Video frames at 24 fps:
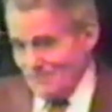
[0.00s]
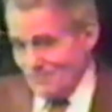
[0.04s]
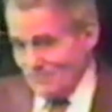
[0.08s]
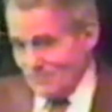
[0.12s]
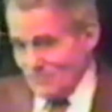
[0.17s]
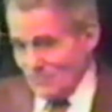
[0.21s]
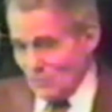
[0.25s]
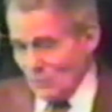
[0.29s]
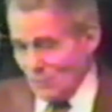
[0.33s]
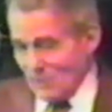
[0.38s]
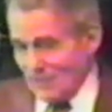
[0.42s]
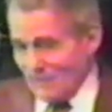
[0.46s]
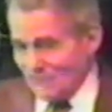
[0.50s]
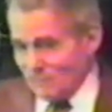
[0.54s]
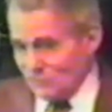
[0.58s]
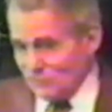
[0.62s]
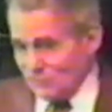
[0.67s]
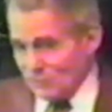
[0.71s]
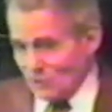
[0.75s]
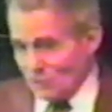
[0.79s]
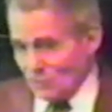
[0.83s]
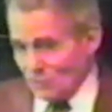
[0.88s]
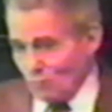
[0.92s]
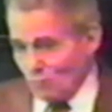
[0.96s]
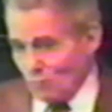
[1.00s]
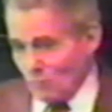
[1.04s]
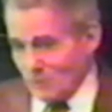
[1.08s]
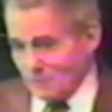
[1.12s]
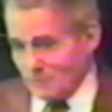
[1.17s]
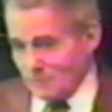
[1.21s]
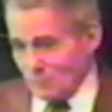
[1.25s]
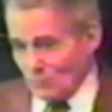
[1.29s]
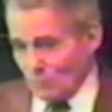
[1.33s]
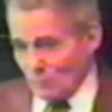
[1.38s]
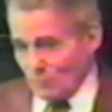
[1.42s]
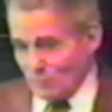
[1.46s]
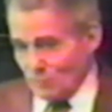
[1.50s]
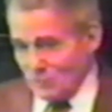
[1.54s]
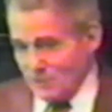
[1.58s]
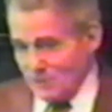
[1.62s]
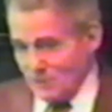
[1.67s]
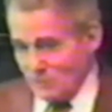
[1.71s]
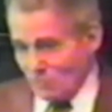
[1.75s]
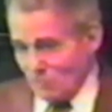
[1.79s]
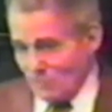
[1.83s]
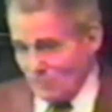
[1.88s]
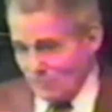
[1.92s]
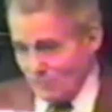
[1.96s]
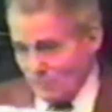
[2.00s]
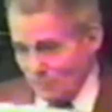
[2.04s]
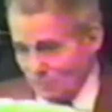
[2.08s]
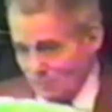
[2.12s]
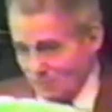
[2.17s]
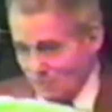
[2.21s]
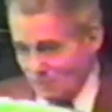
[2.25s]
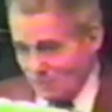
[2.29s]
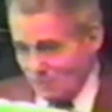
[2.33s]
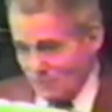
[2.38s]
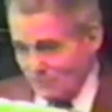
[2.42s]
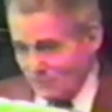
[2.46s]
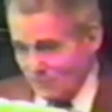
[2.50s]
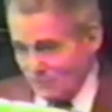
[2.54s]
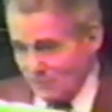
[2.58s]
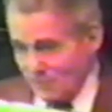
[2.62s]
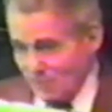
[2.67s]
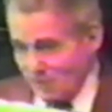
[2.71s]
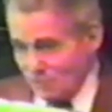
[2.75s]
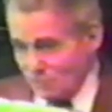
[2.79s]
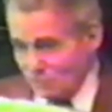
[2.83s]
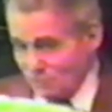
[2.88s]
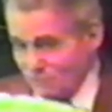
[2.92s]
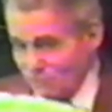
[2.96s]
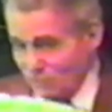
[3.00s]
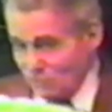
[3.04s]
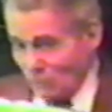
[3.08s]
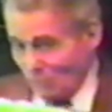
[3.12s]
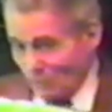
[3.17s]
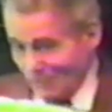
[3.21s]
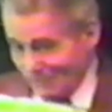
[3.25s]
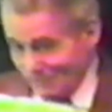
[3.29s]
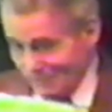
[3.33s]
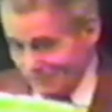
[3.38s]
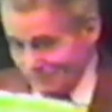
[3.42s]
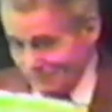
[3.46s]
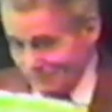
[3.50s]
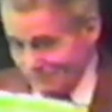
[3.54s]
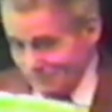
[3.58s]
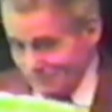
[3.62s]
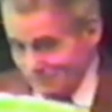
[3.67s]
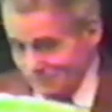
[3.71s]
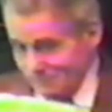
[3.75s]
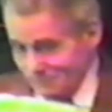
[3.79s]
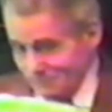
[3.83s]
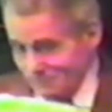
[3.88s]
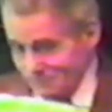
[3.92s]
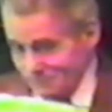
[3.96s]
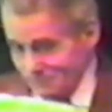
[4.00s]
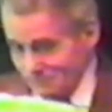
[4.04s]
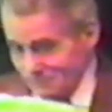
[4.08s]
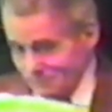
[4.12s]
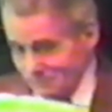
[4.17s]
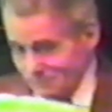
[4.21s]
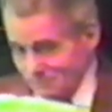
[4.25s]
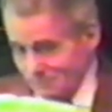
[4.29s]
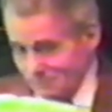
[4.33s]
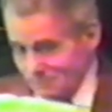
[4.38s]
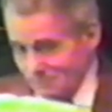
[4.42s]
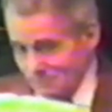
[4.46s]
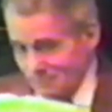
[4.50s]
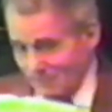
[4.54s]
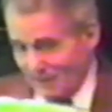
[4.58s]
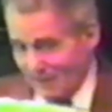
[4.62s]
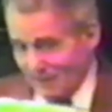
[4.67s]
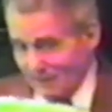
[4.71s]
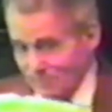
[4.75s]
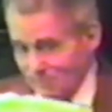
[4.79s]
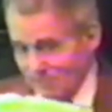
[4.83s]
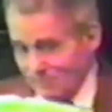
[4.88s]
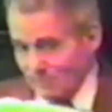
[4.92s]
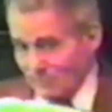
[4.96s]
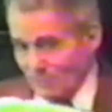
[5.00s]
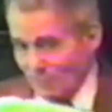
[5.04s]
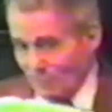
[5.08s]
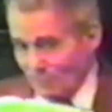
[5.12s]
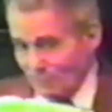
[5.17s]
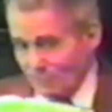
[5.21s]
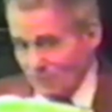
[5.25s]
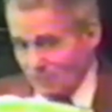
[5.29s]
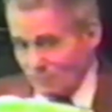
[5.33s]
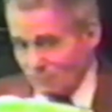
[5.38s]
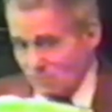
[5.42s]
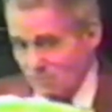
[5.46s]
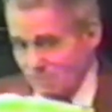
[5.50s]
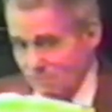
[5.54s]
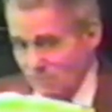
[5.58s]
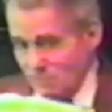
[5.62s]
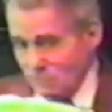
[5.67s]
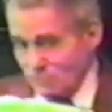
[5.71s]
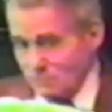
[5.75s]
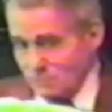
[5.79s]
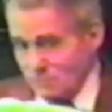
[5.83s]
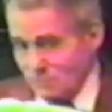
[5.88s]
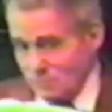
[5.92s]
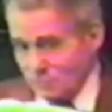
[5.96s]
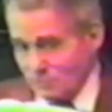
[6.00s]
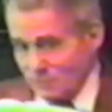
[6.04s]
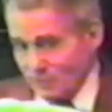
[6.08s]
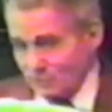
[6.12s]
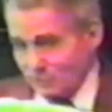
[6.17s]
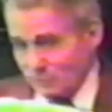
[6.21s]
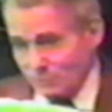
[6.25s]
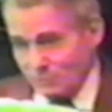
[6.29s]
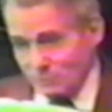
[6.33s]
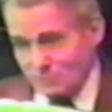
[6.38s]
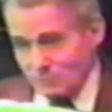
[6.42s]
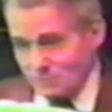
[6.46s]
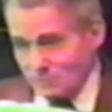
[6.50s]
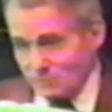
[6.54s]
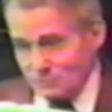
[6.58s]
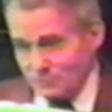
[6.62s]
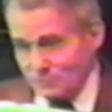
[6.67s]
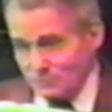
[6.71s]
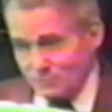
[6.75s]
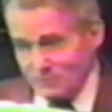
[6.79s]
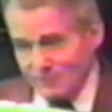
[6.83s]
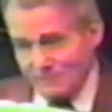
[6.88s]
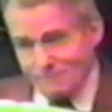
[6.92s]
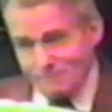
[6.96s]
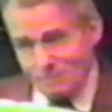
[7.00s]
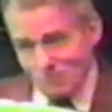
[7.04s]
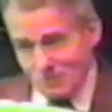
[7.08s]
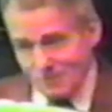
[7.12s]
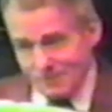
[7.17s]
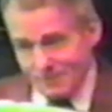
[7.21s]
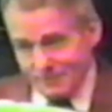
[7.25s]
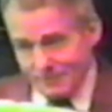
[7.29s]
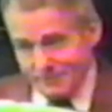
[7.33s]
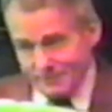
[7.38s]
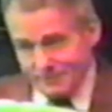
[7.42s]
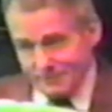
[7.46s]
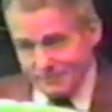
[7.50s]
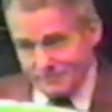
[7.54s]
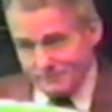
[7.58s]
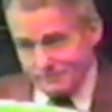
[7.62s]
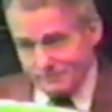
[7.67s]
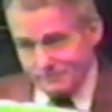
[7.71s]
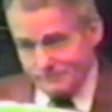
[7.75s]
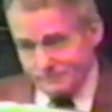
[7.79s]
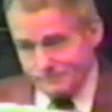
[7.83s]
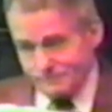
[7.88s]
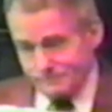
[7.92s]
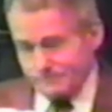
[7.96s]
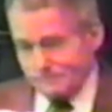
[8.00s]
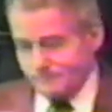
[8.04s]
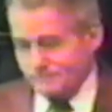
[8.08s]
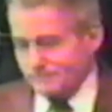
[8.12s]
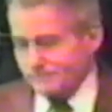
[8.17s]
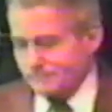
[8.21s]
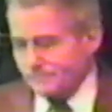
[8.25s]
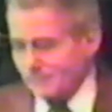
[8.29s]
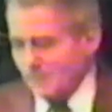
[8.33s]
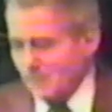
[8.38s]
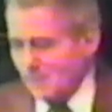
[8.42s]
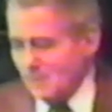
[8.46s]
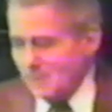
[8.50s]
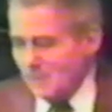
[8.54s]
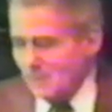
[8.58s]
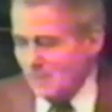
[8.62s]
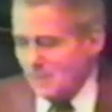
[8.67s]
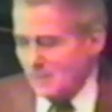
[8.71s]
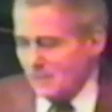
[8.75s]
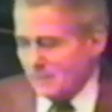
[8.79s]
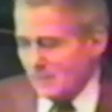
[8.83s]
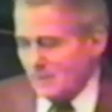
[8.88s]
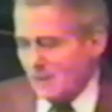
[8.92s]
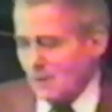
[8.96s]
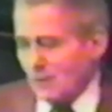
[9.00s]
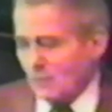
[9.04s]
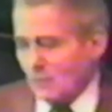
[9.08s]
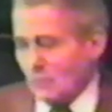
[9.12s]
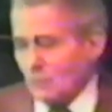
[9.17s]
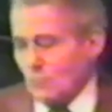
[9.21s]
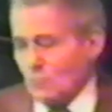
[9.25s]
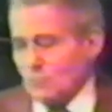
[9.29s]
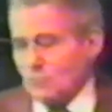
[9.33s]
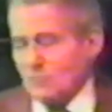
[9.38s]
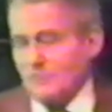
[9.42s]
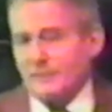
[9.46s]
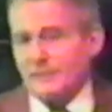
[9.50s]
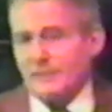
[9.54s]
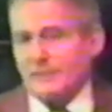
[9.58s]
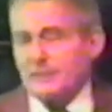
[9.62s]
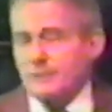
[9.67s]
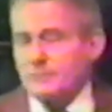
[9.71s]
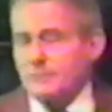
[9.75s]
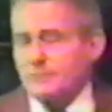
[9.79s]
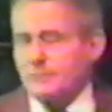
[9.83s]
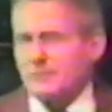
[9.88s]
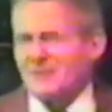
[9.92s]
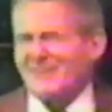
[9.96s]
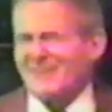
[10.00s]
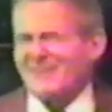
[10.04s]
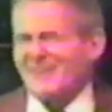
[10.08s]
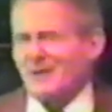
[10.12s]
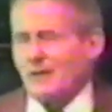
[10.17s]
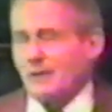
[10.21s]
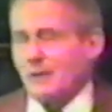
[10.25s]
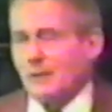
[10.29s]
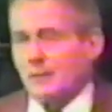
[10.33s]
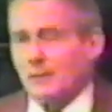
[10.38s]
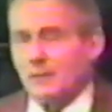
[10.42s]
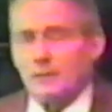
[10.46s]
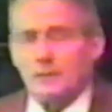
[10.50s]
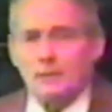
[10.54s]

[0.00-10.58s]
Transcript: You'll have just what was here on this earth in the days of Noah. And some of those things were mutants as sure as you live and breathe. I'll close with this. Uh,